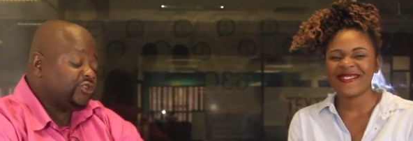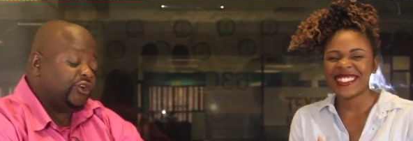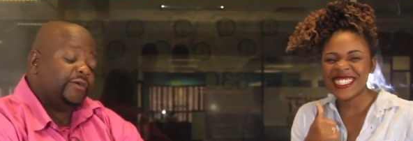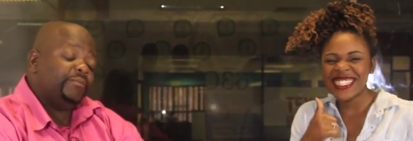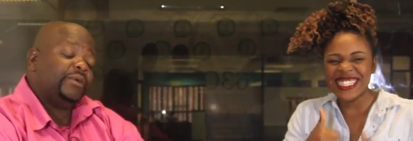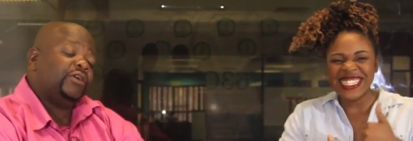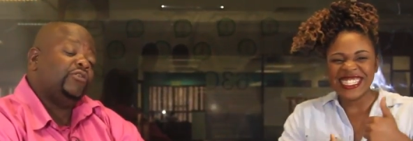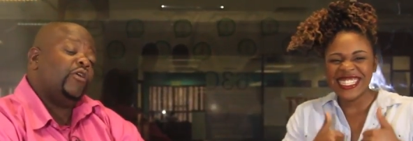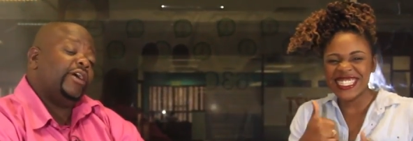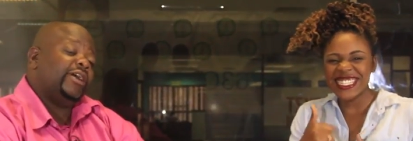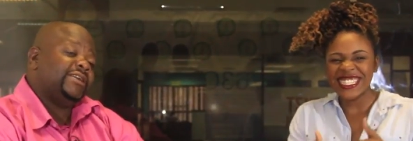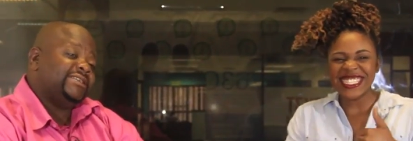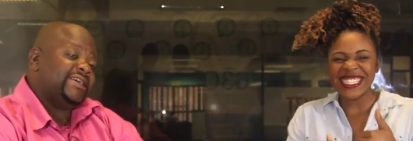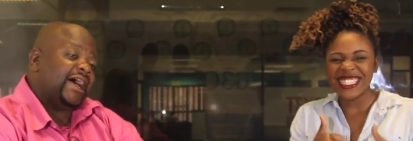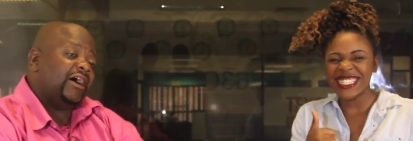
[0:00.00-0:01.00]
Speaker 1: It's going to be
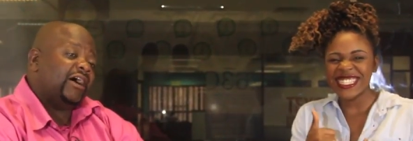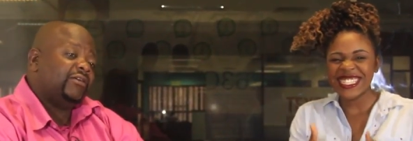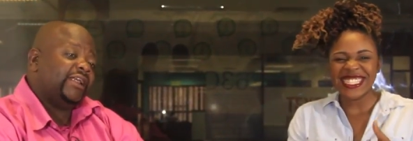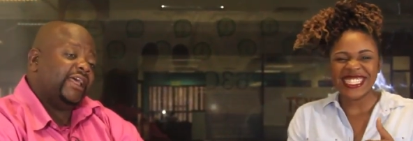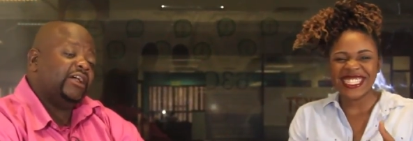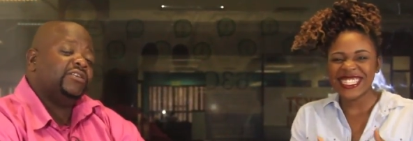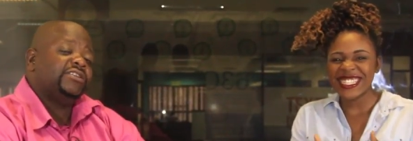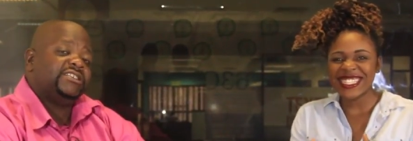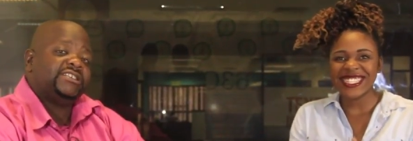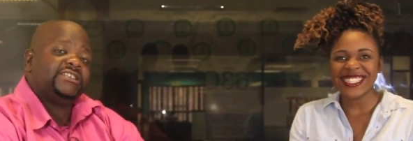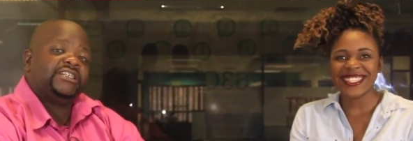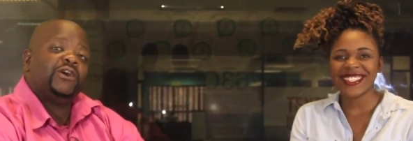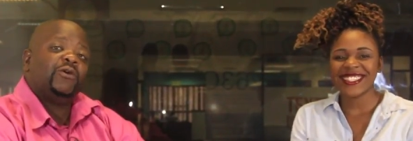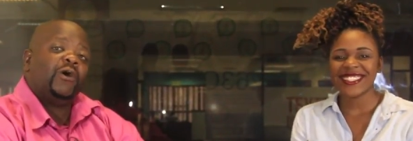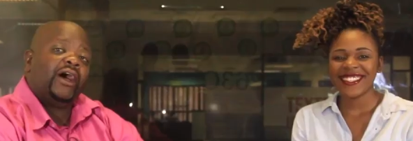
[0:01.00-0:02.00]
going down.
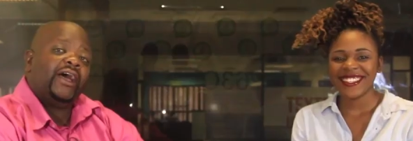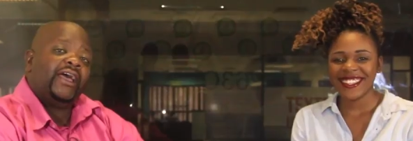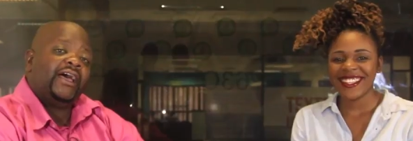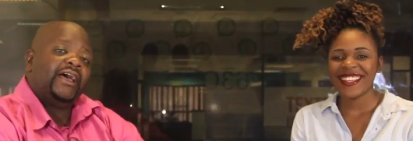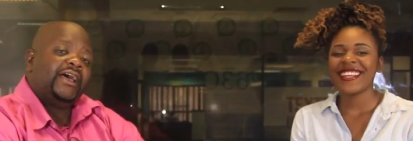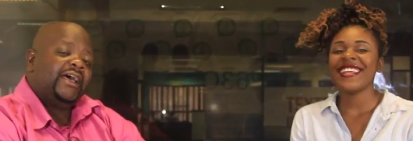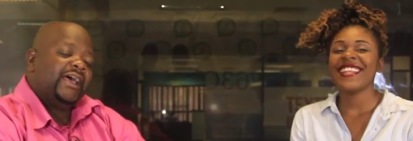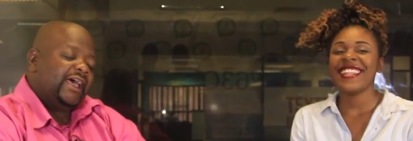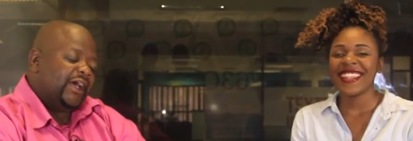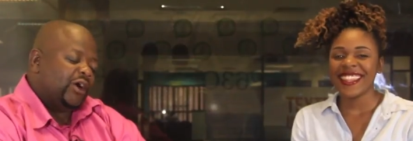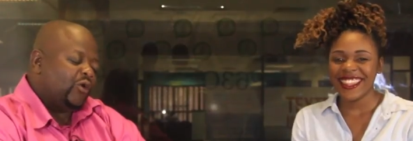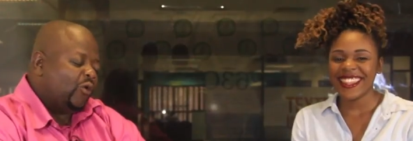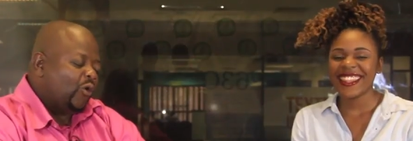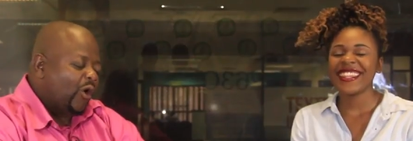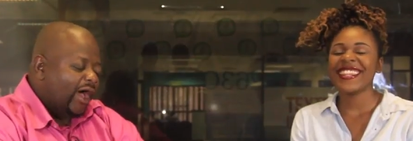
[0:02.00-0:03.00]
LDC choir, a
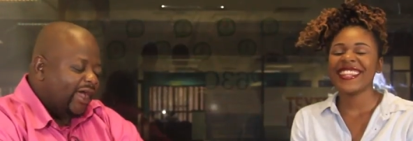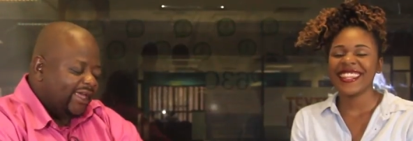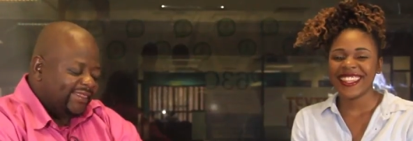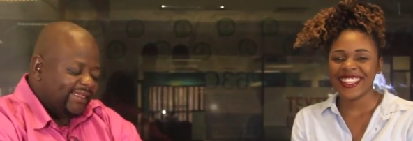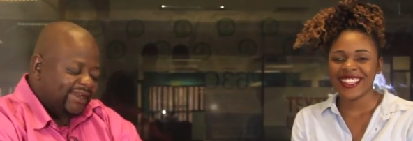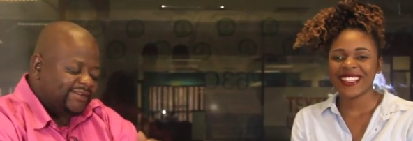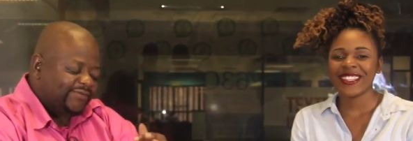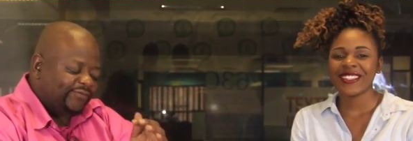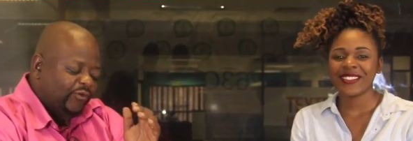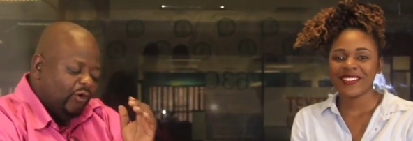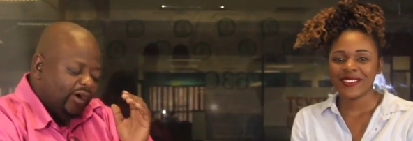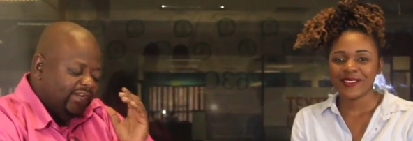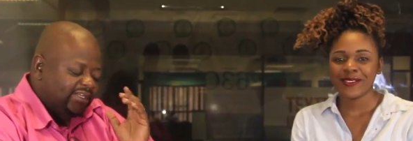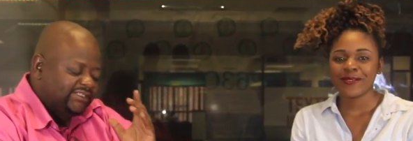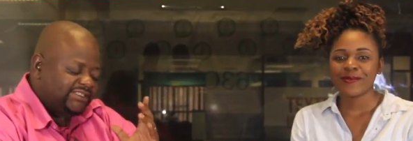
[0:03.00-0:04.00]
choir that
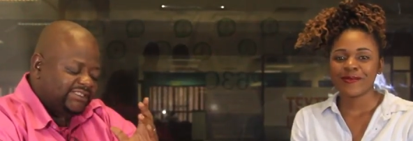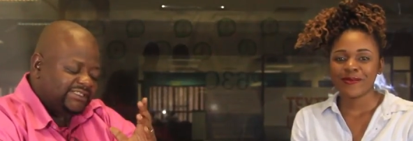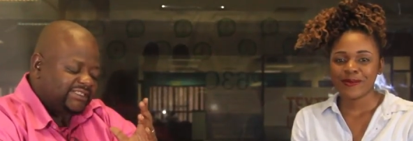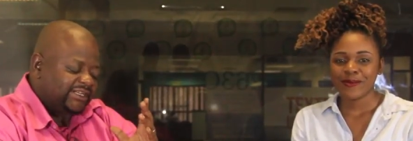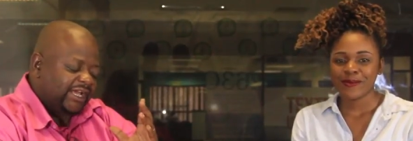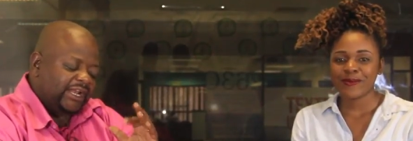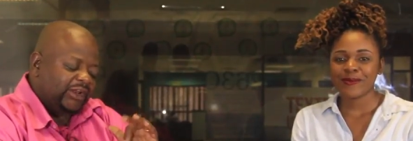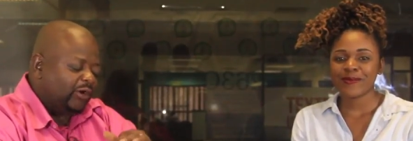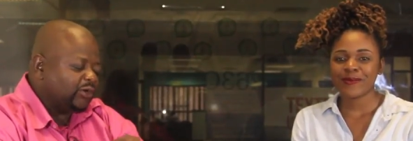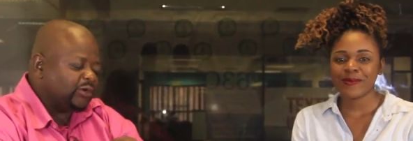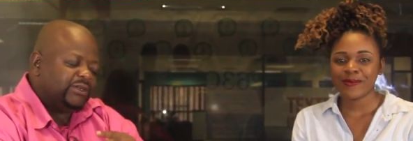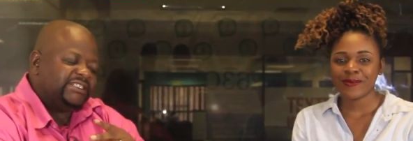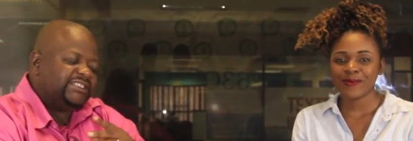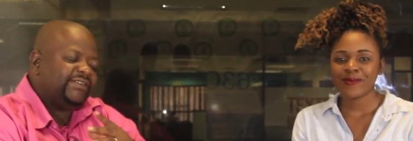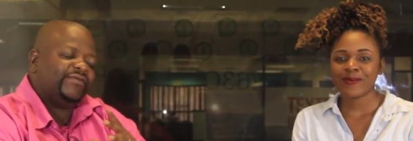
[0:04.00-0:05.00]
focuses a lot
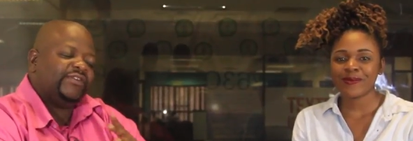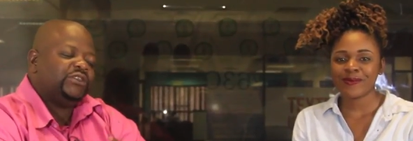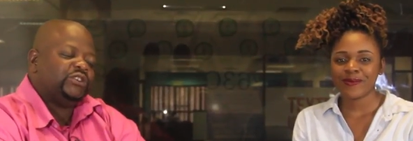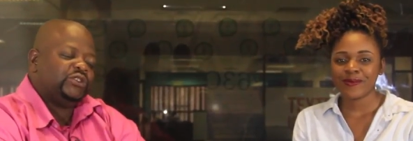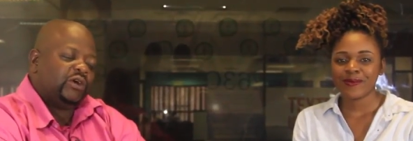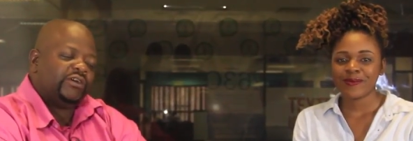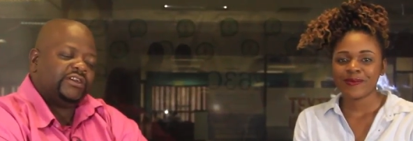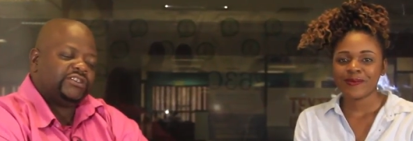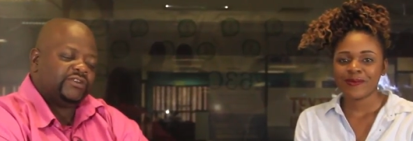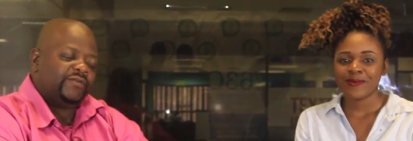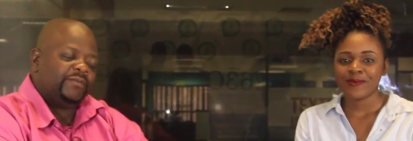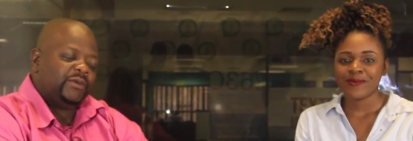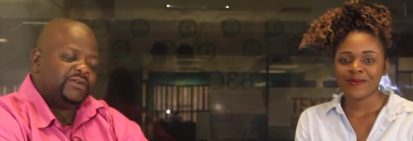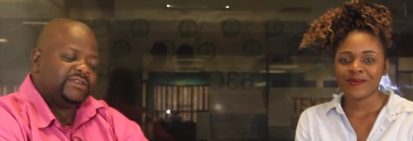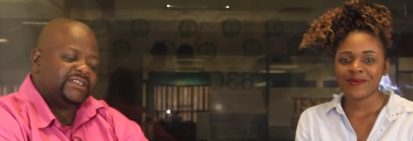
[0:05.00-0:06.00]
on different genres of
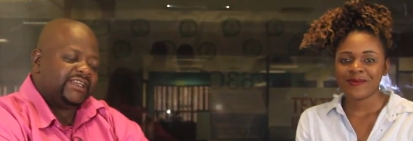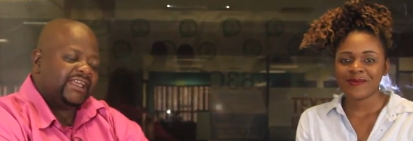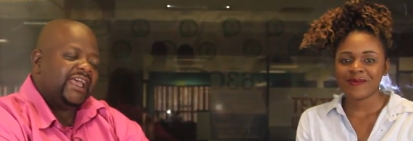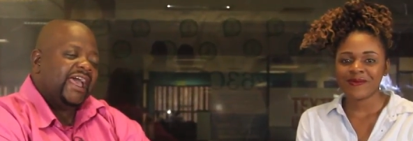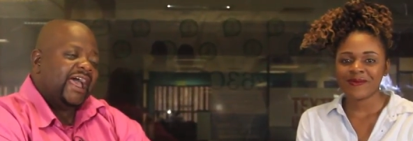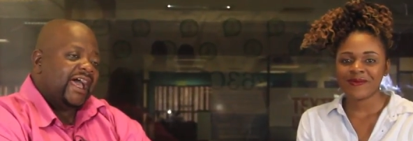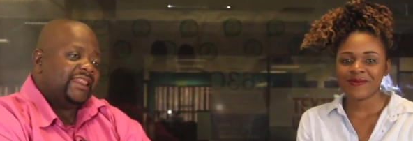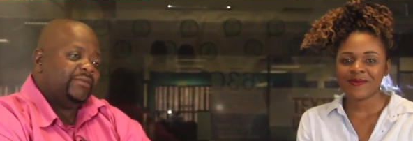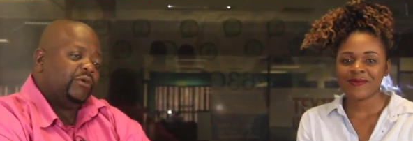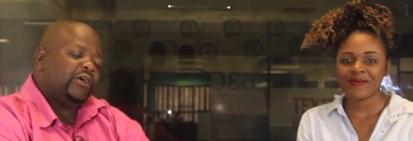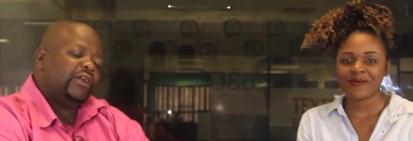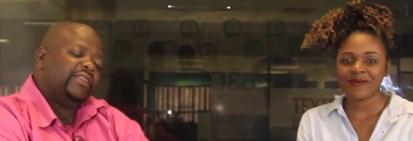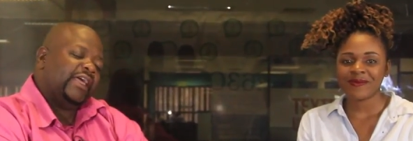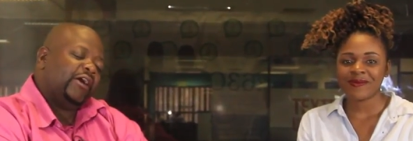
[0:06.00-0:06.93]
music. And we're gonna,